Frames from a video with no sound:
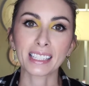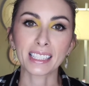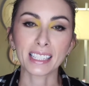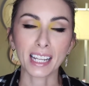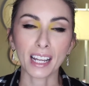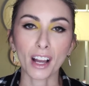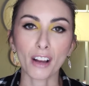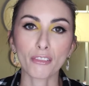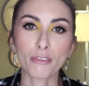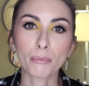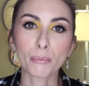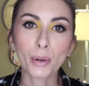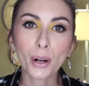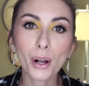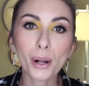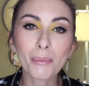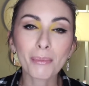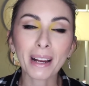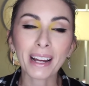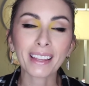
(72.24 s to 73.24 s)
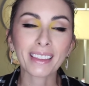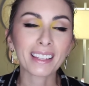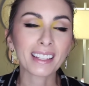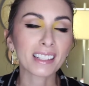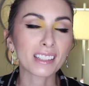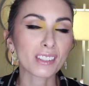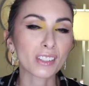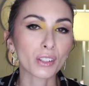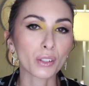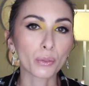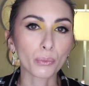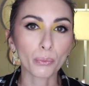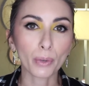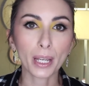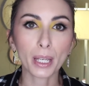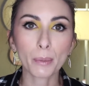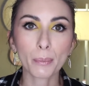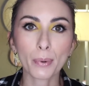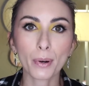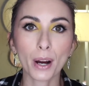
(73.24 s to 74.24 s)
Day Off Balm. I think it's a
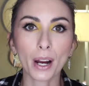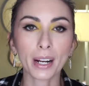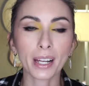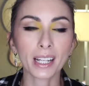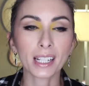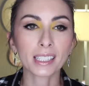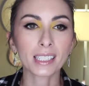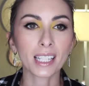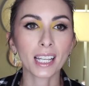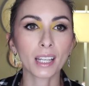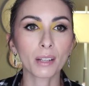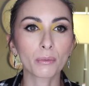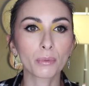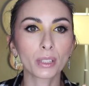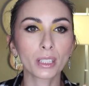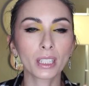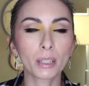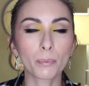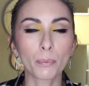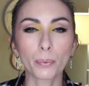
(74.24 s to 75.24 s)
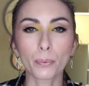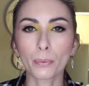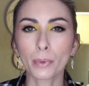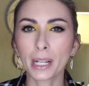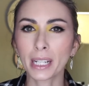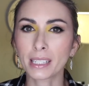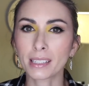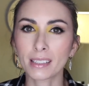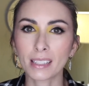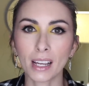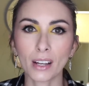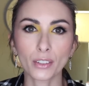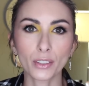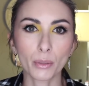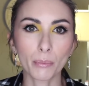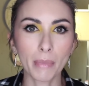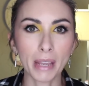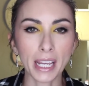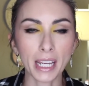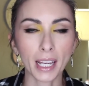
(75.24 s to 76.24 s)
great product. It really breaks down
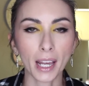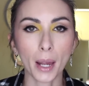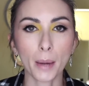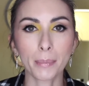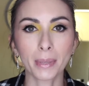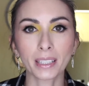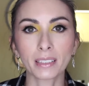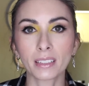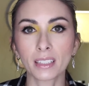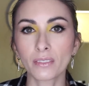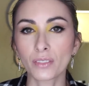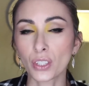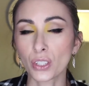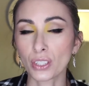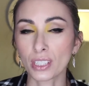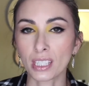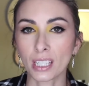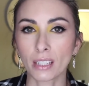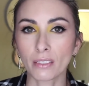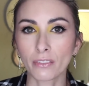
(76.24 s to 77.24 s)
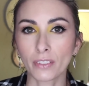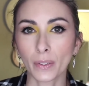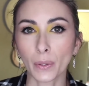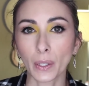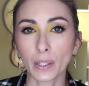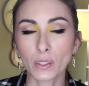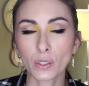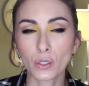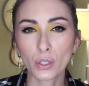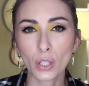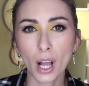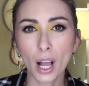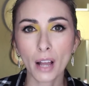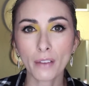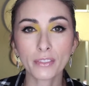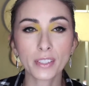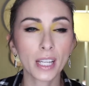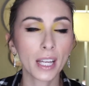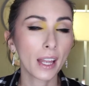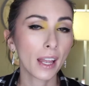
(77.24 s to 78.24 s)
your makeup and leaves your skin feeling
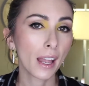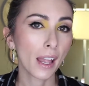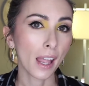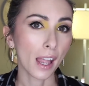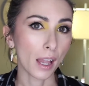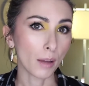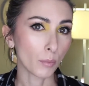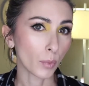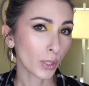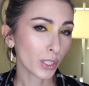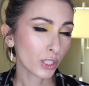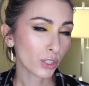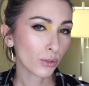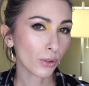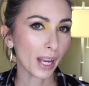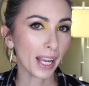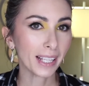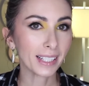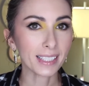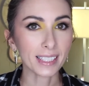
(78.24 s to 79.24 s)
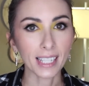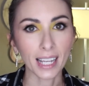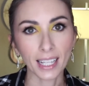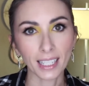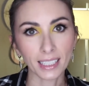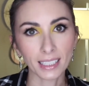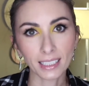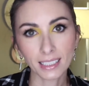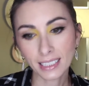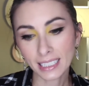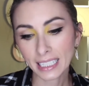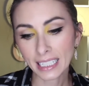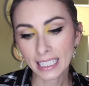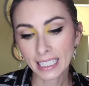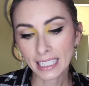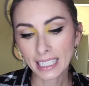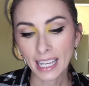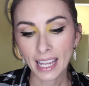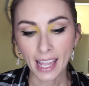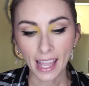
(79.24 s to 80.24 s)
soft and moisturized and
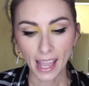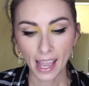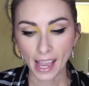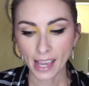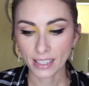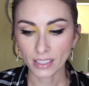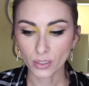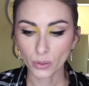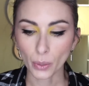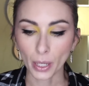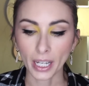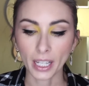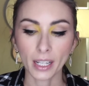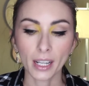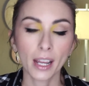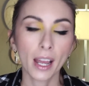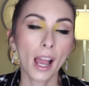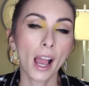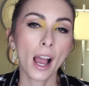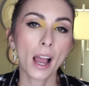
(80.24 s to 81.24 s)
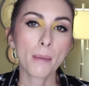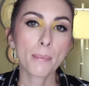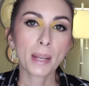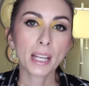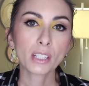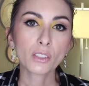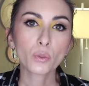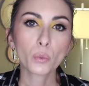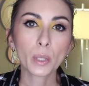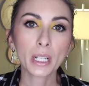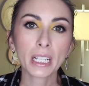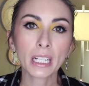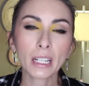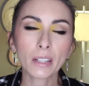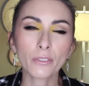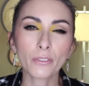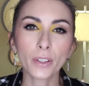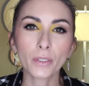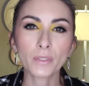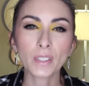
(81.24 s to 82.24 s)
clean, and it's great. I paid
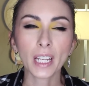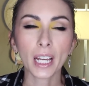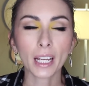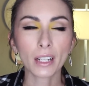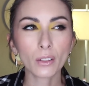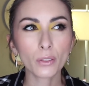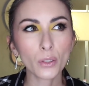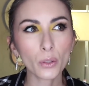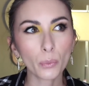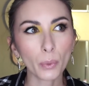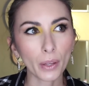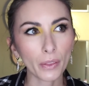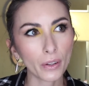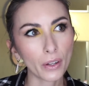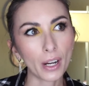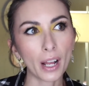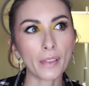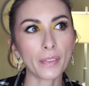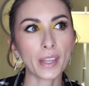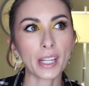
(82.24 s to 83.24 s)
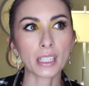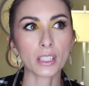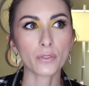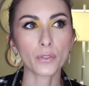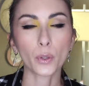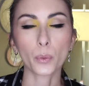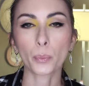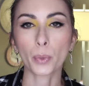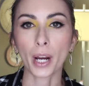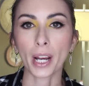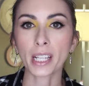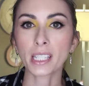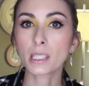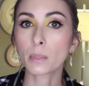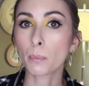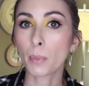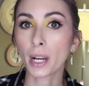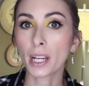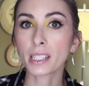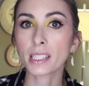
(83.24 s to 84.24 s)
$29.50. I don't know whether or not that's full
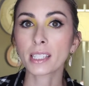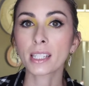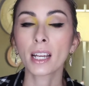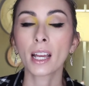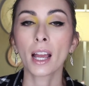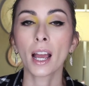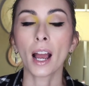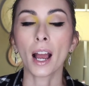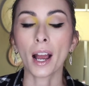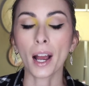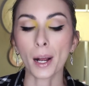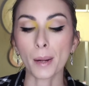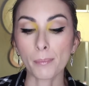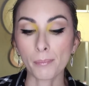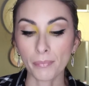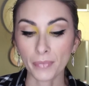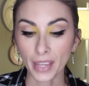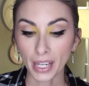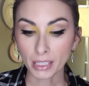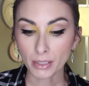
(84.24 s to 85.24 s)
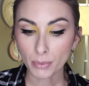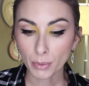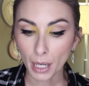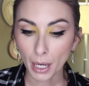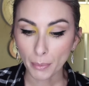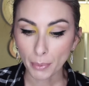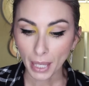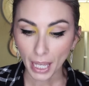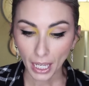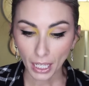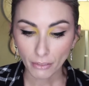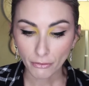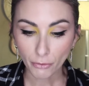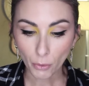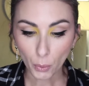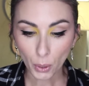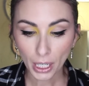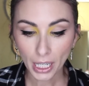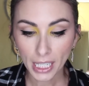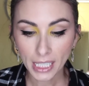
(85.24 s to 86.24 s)
price, but that's what I paid
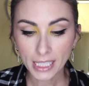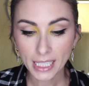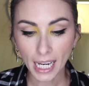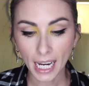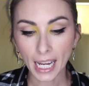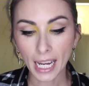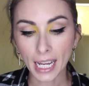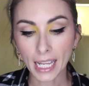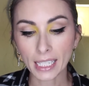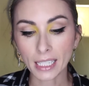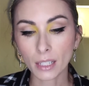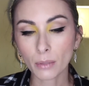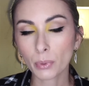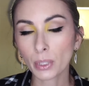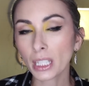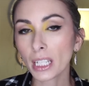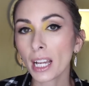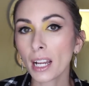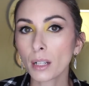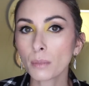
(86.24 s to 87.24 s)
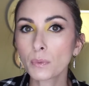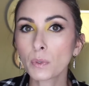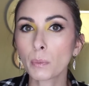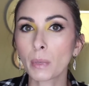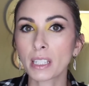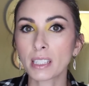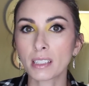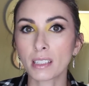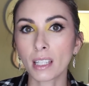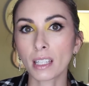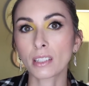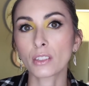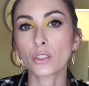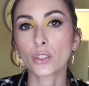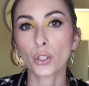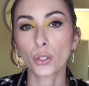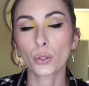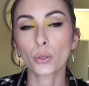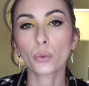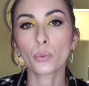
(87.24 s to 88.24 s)
for it, and it really helped my skin
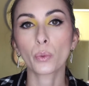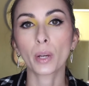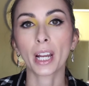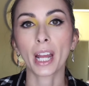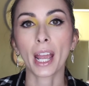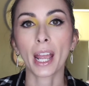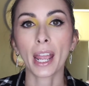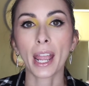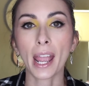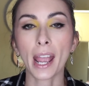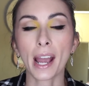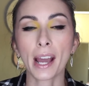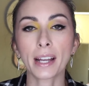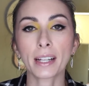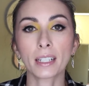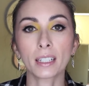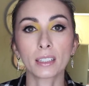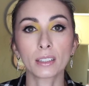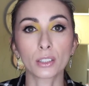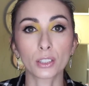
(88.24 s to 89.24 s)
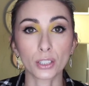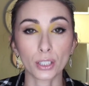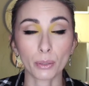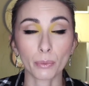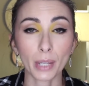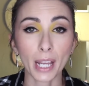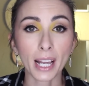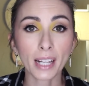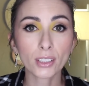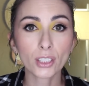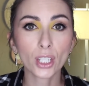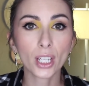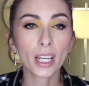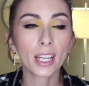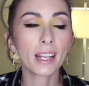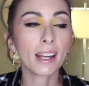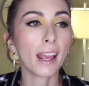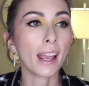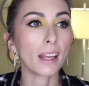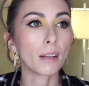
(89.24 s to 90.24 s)
too when I had an allergic reaction
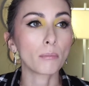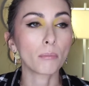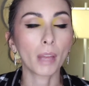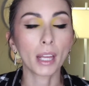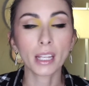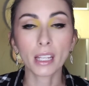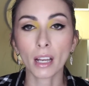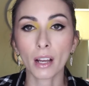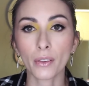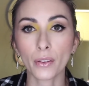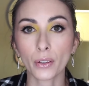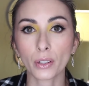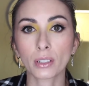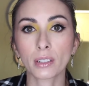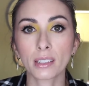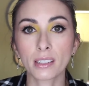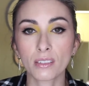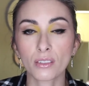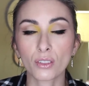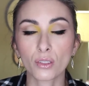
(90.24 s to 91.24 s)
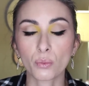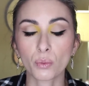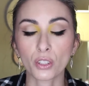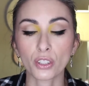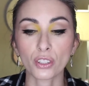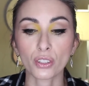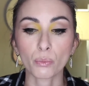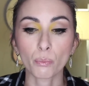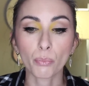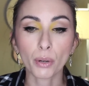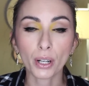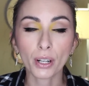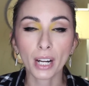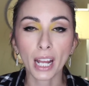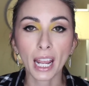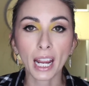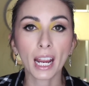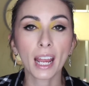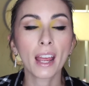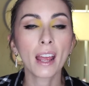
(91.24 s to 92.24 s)
and many other cleansers were just
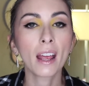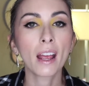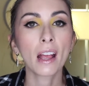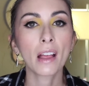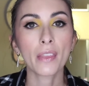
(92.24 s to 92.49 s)
burning.